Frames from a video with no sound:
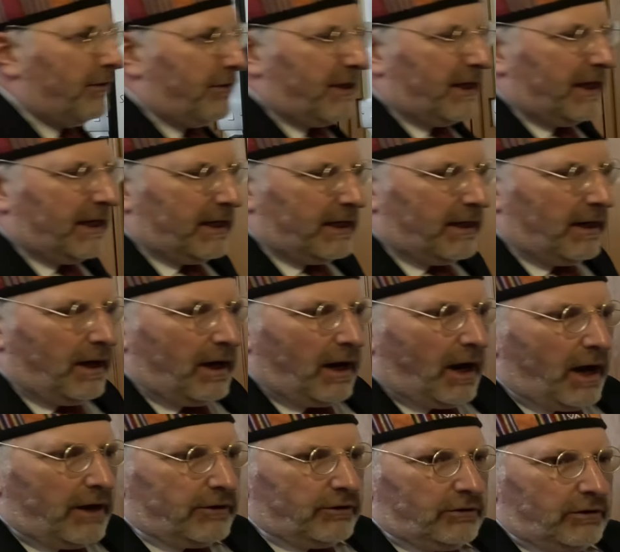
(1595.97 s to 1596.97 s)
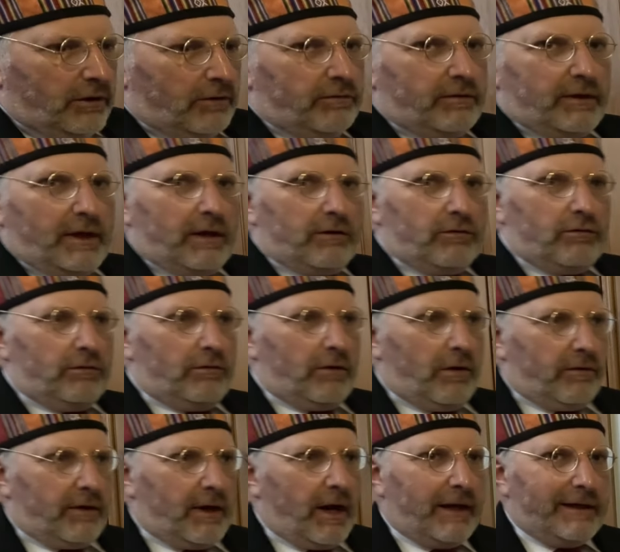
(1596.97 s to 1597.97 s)
The
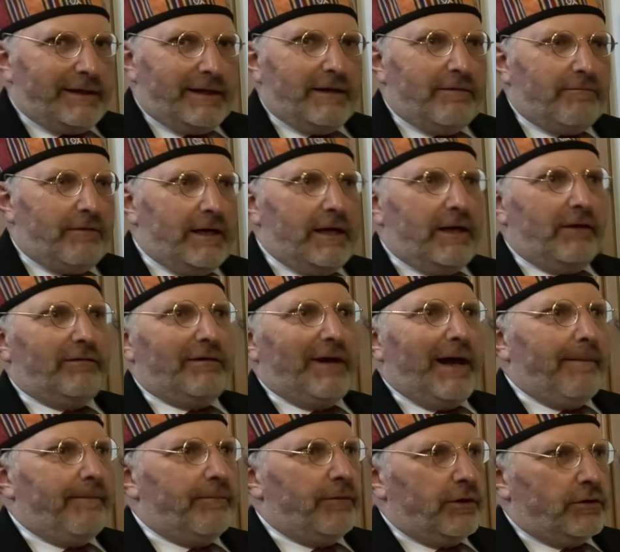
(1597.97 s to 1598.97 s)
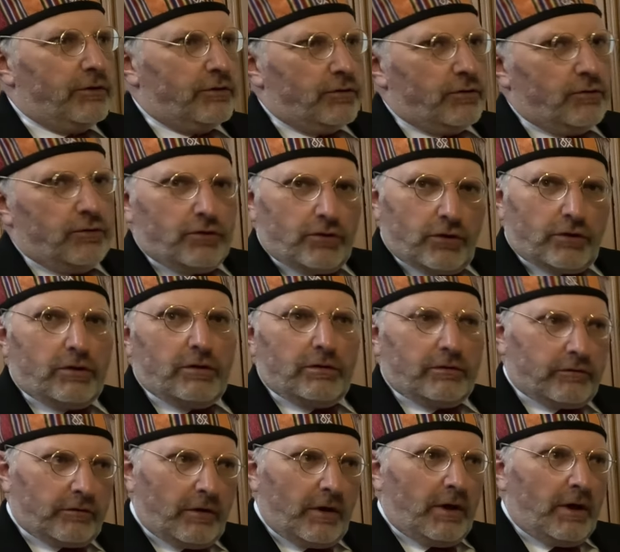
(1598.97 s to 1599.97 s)
idea in Islam that you
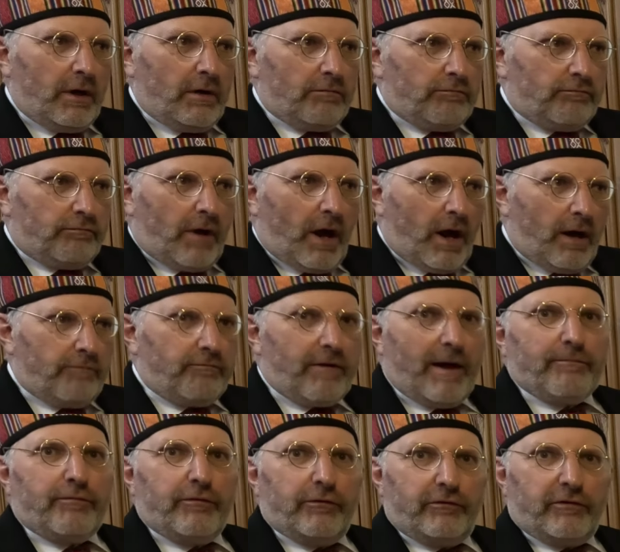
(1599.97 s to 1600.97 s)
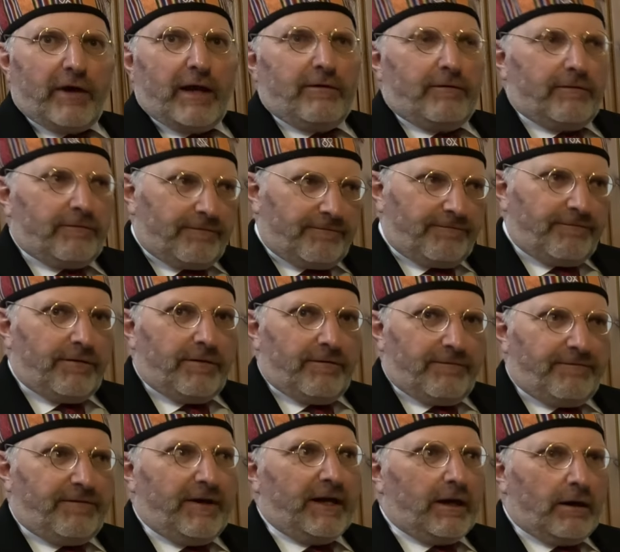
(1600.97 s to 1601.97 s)
shouldn't represent the
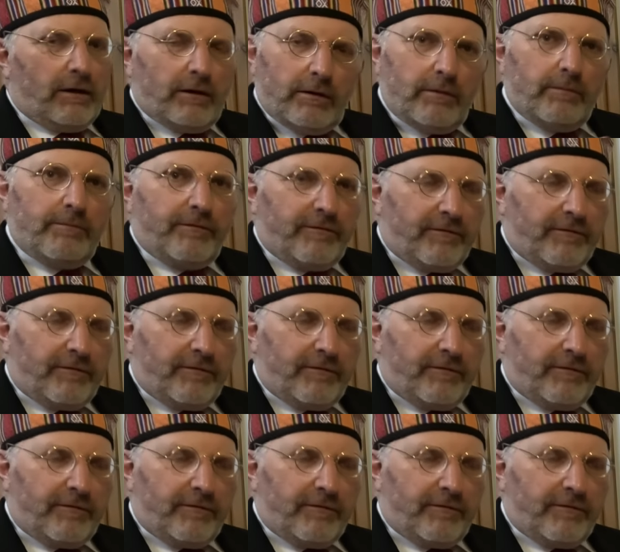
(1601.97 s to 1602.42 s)
figure,